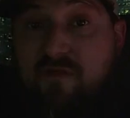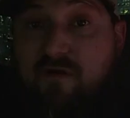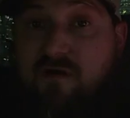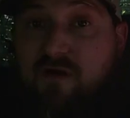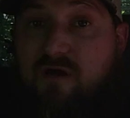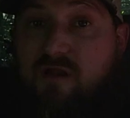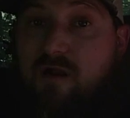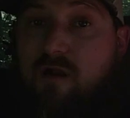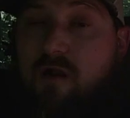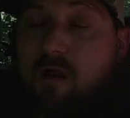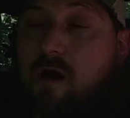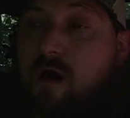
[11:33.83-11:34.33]
still
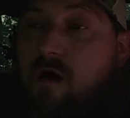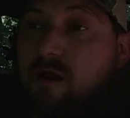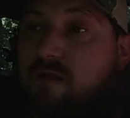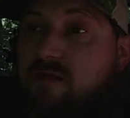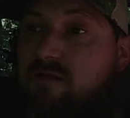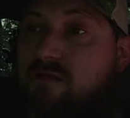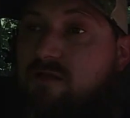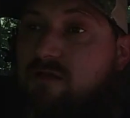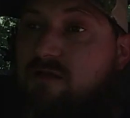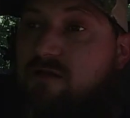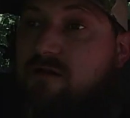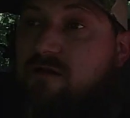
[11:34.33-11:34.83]
got a lot of
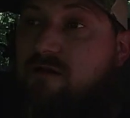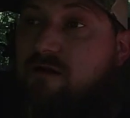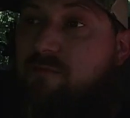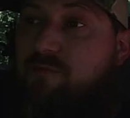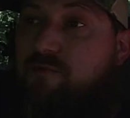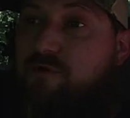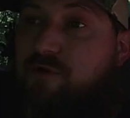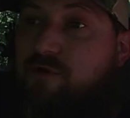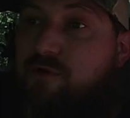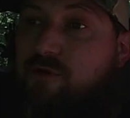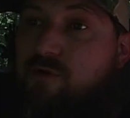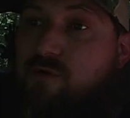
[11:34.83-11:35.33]
cleaning up
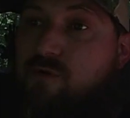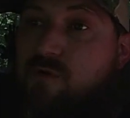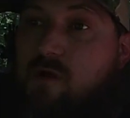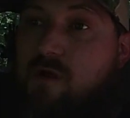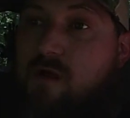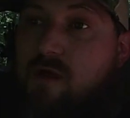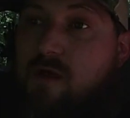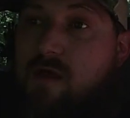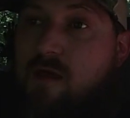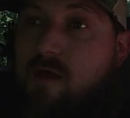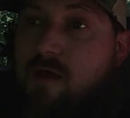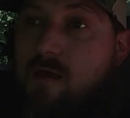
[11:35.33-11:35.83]
to do.
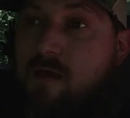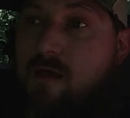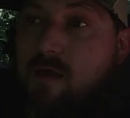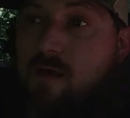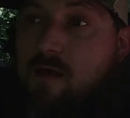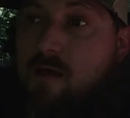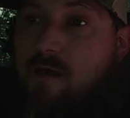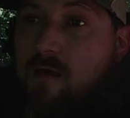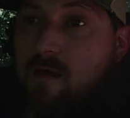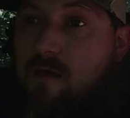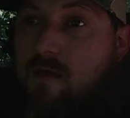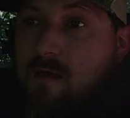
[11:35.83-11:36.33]

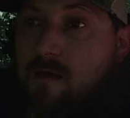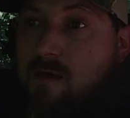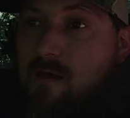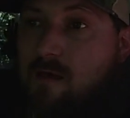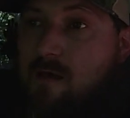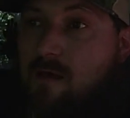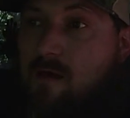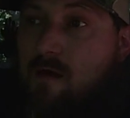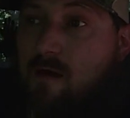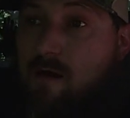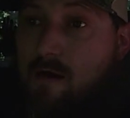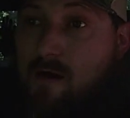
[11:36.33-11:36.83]

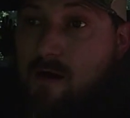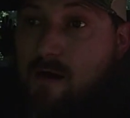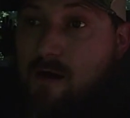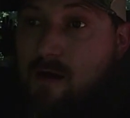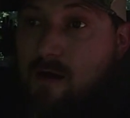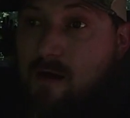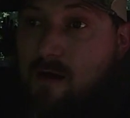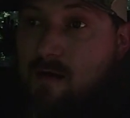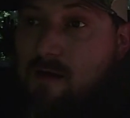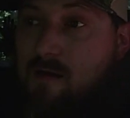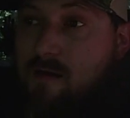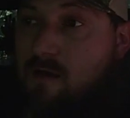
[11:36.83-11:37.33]

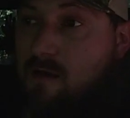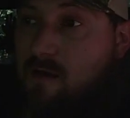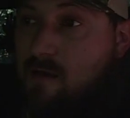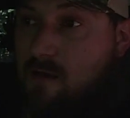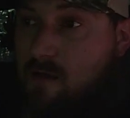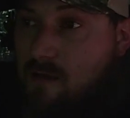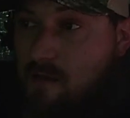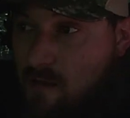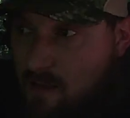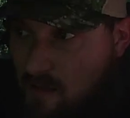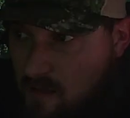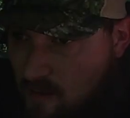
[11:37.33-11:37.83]
But
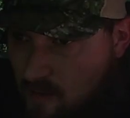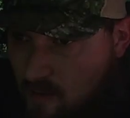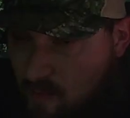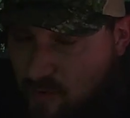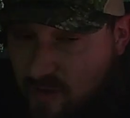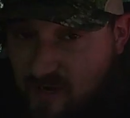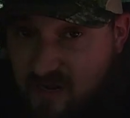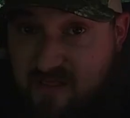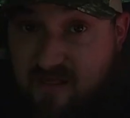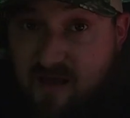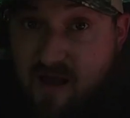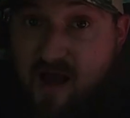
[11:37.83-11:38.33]

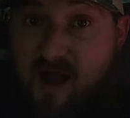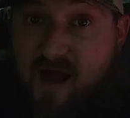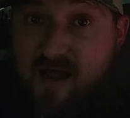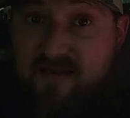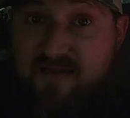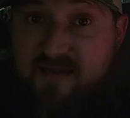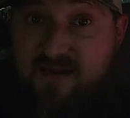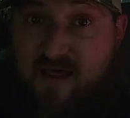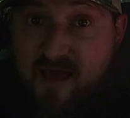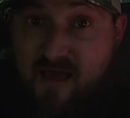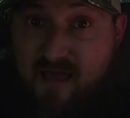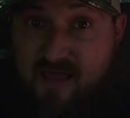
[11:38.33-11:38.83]
it's hot
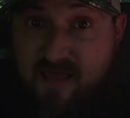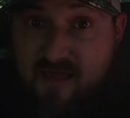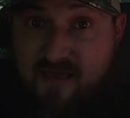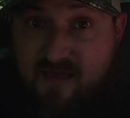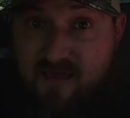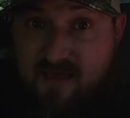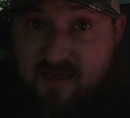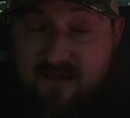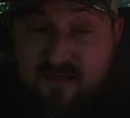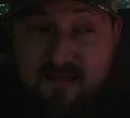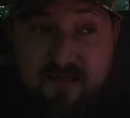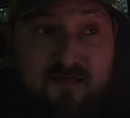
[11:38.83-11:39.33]
today.
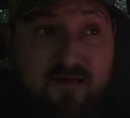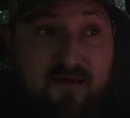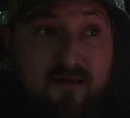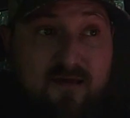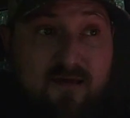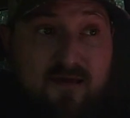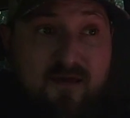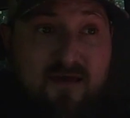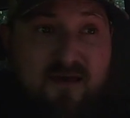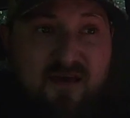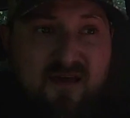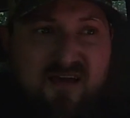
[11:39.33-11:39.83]
It's
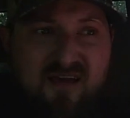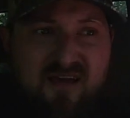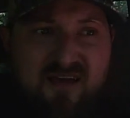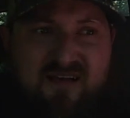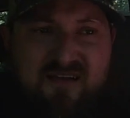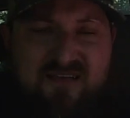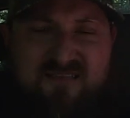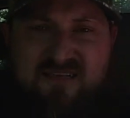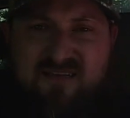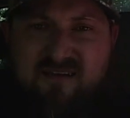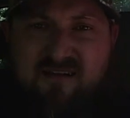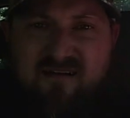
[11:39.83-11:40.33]

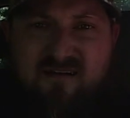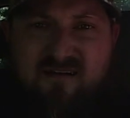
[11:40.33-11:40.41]
like